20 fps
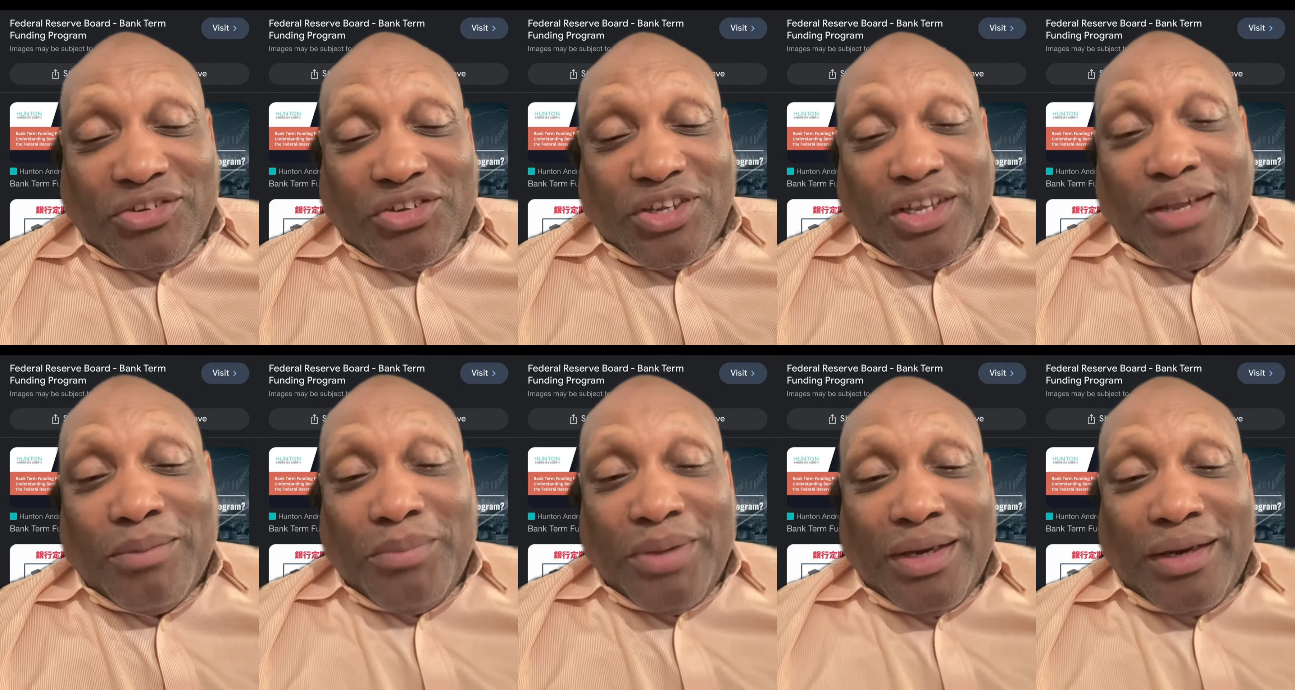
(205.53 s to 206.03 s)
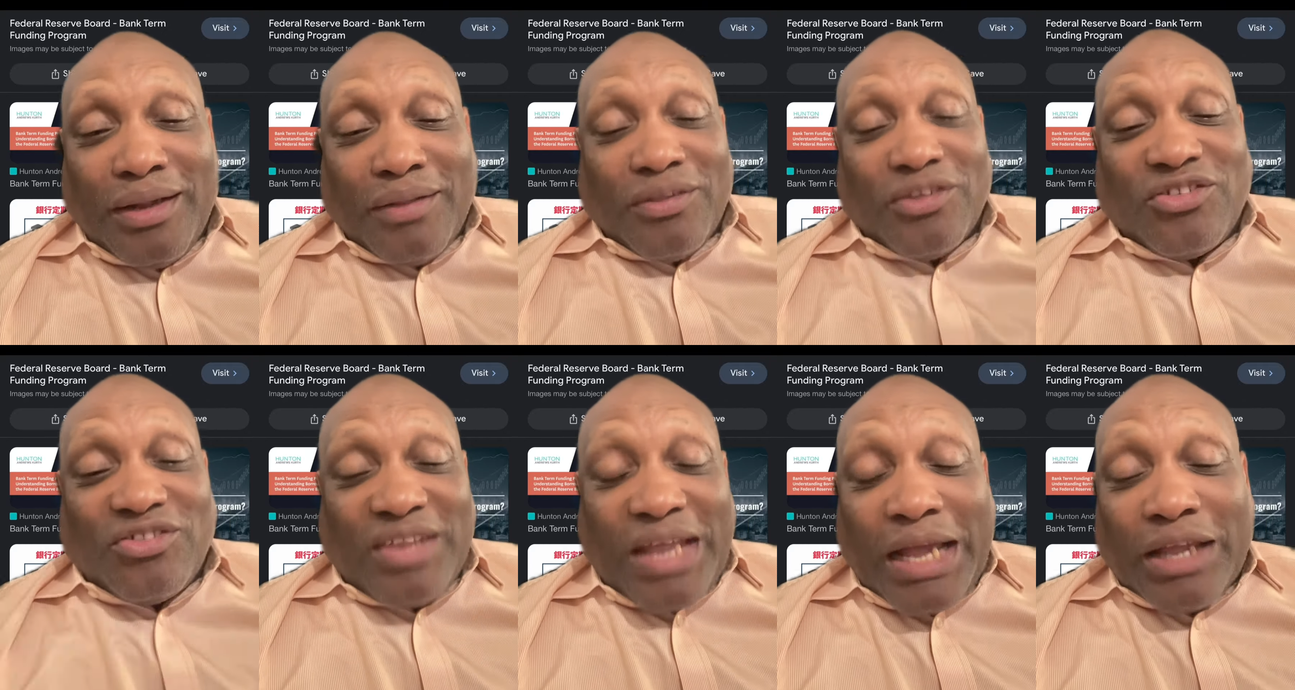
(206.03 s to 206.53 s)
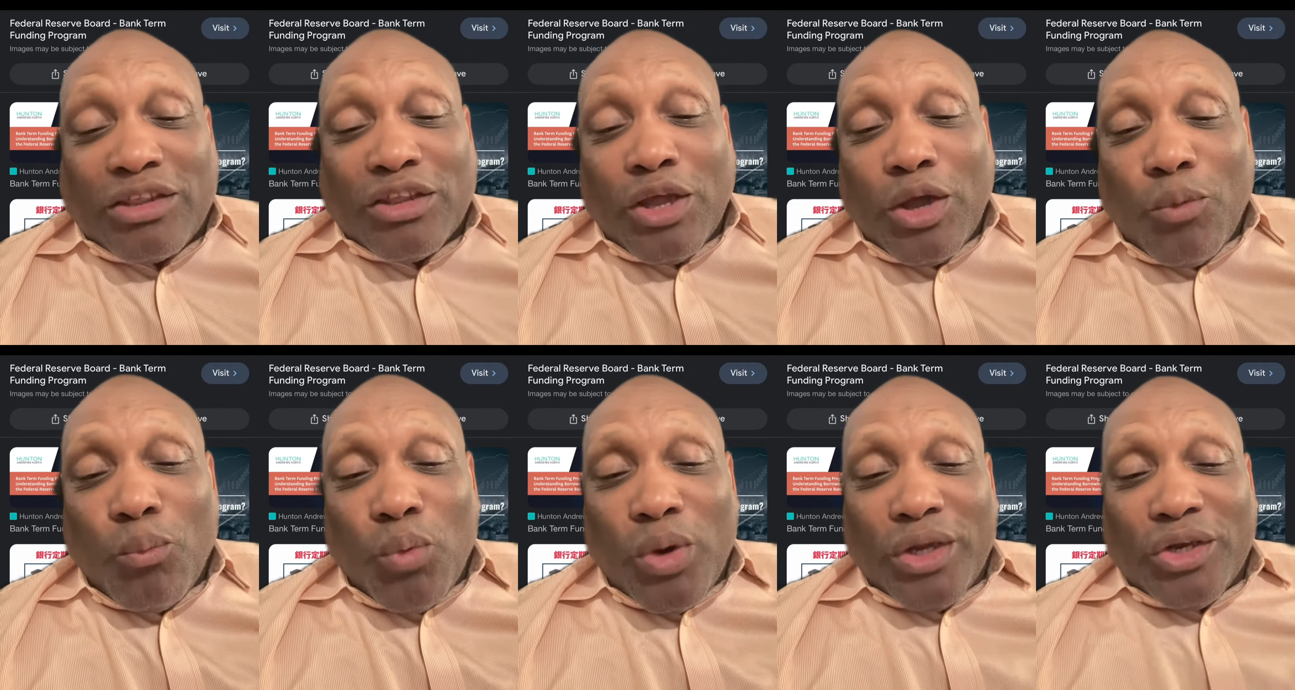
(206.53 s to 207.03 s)
GME, and other stocks
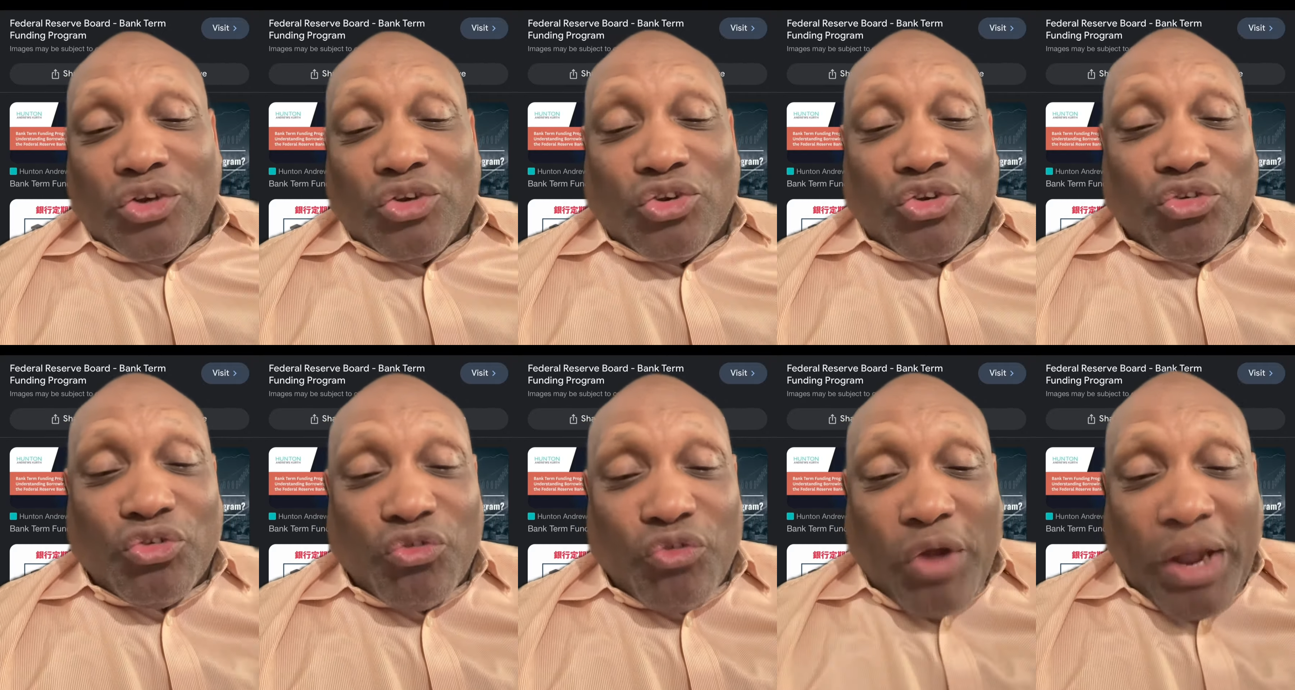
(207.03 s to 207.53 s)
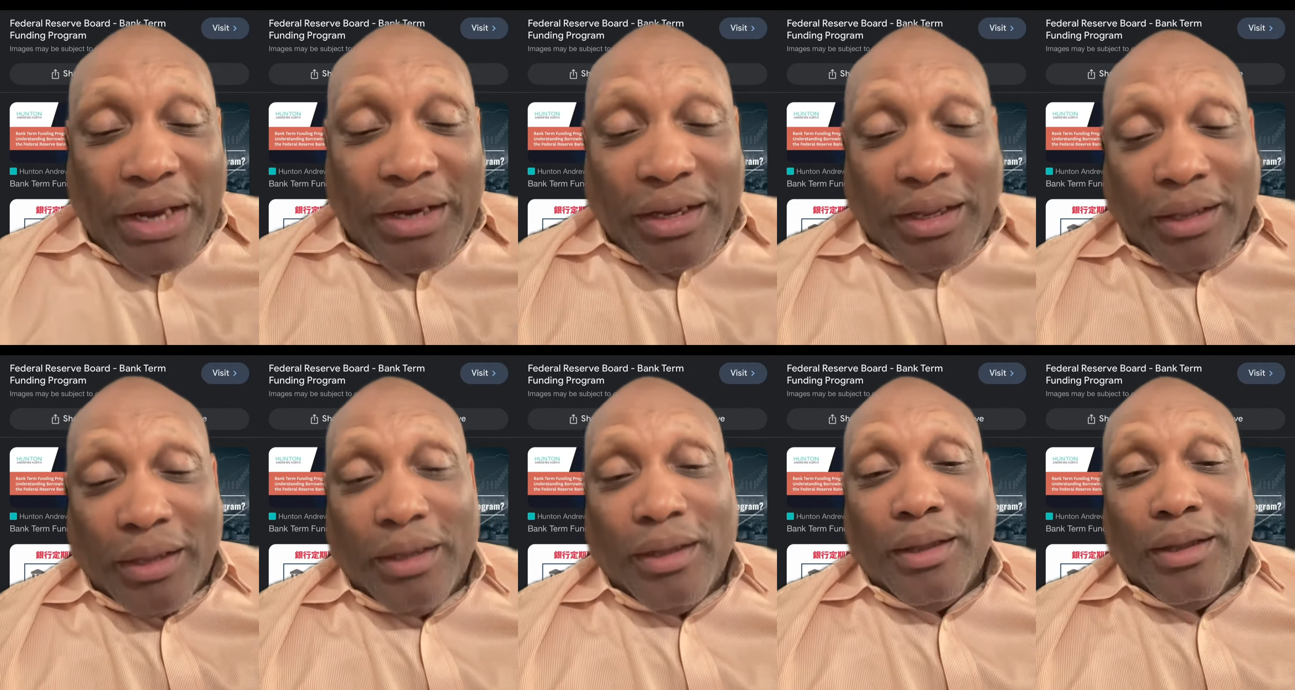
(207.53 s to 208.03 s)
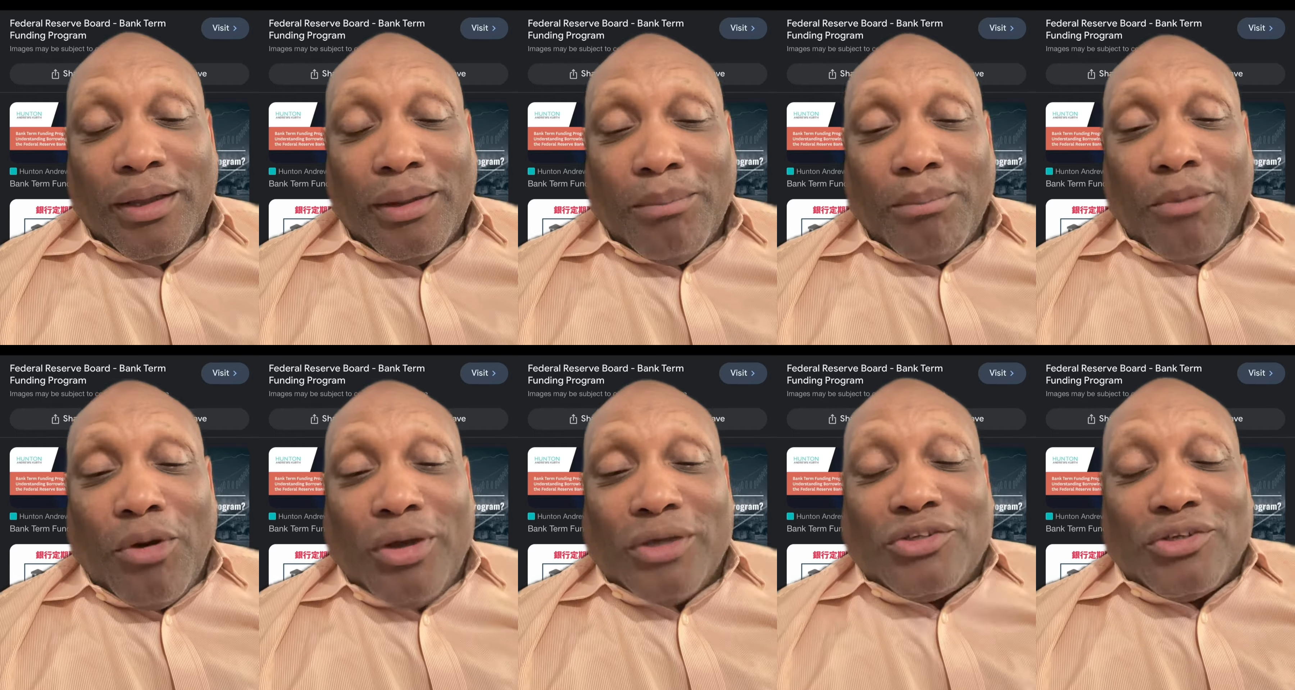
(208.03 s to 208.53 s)
were dreading
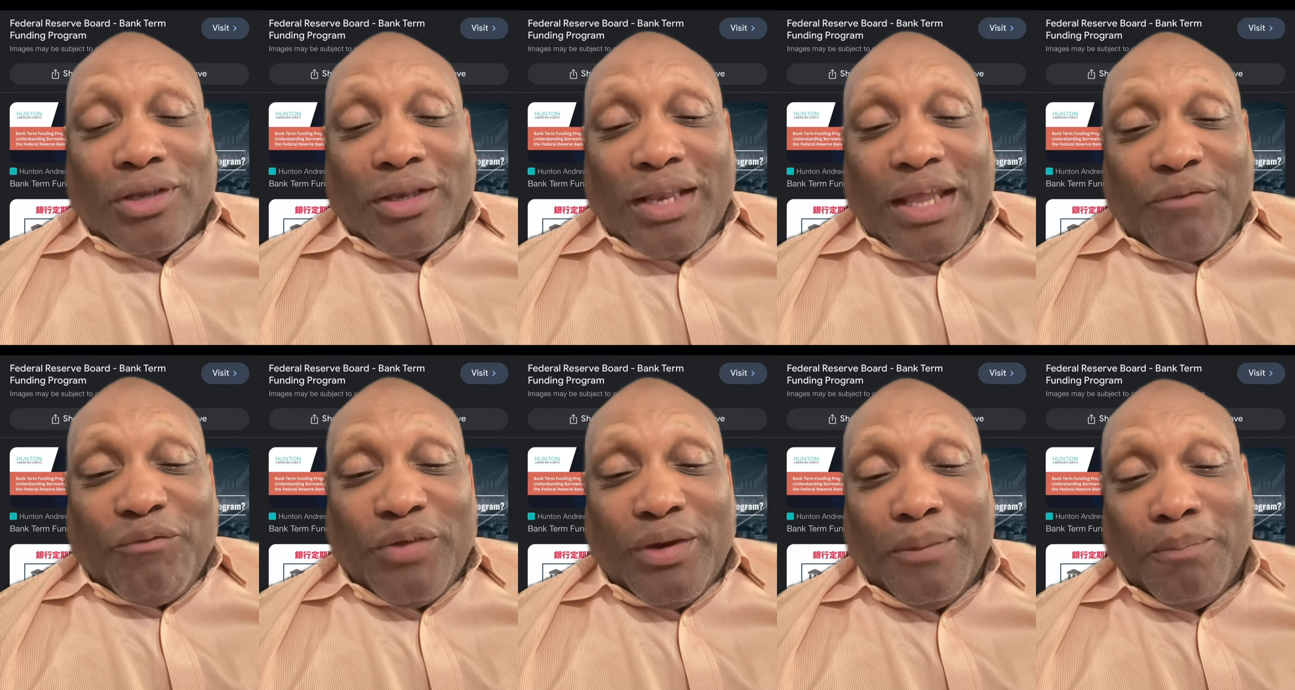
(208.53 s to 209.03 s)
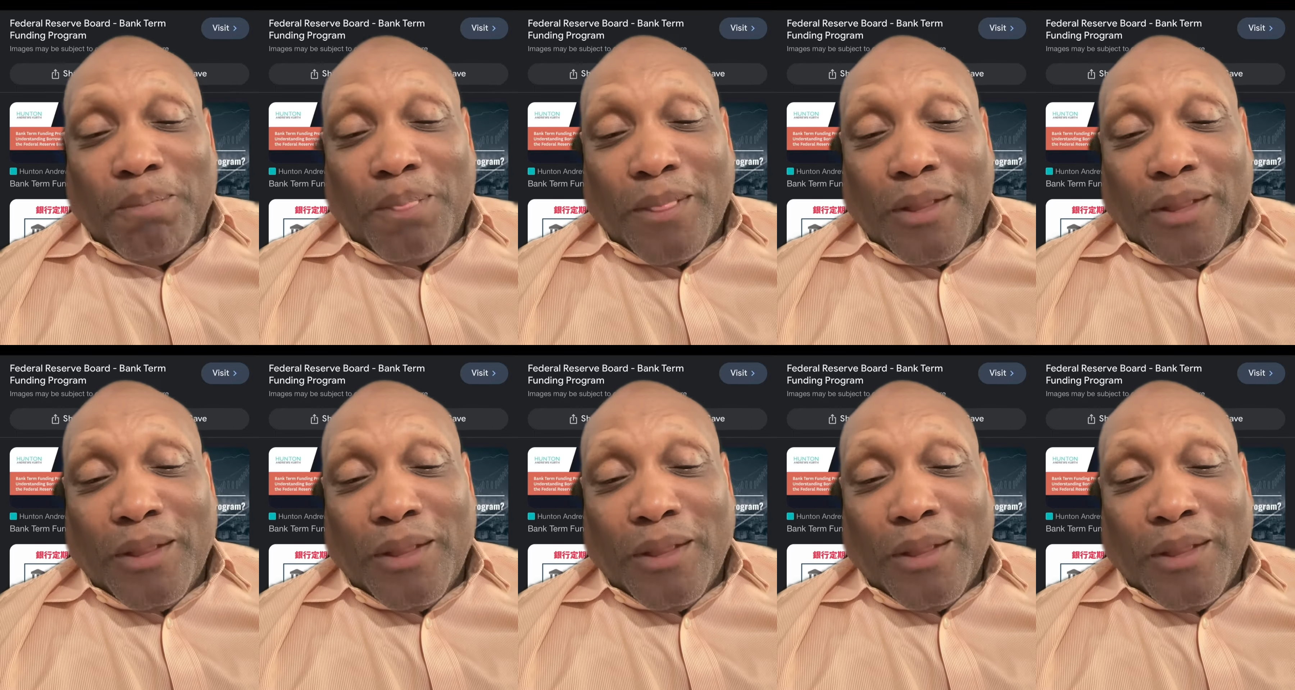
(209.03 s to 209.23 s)
March 11